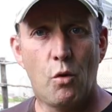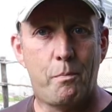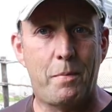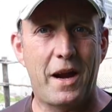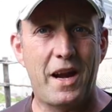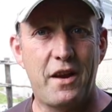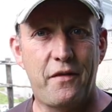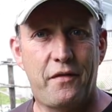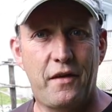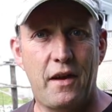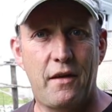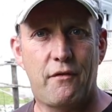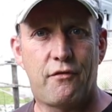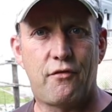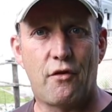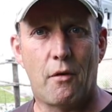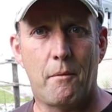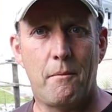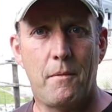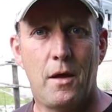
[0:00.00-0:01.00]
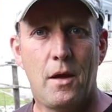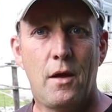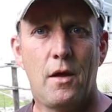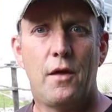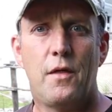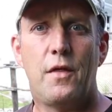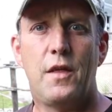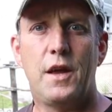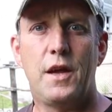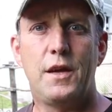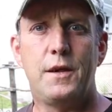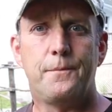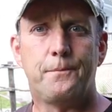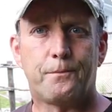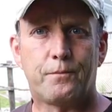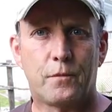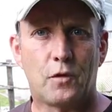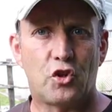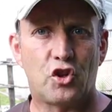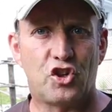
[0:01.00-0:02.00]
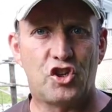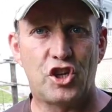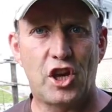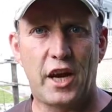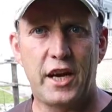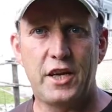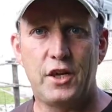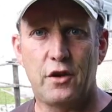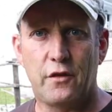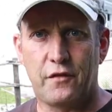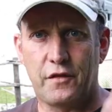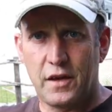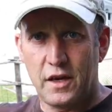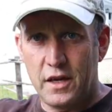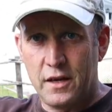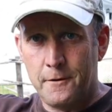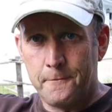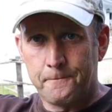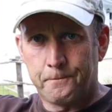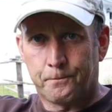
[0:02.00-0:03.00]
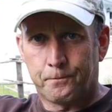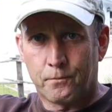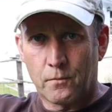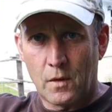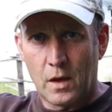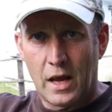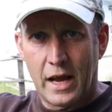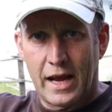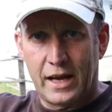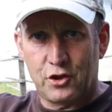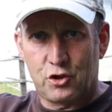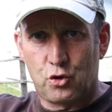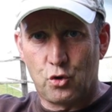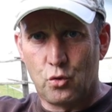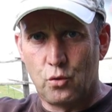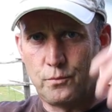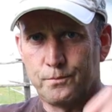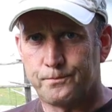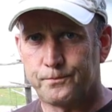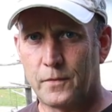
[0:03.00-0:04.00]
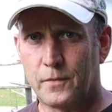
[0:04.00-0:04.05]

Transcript: will benefit from the, the shade of the actual